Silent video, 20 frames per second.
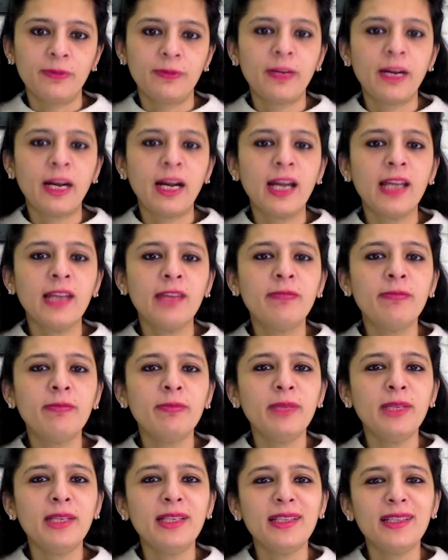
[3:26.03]
5
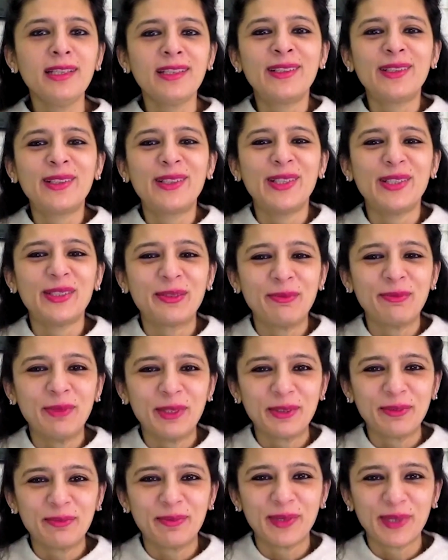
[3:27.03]
million
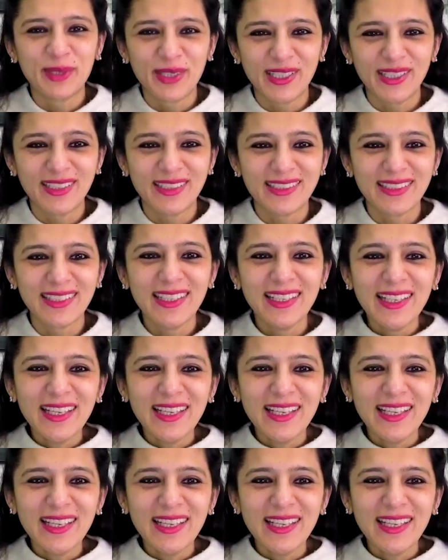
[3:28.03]
Christmas puddings,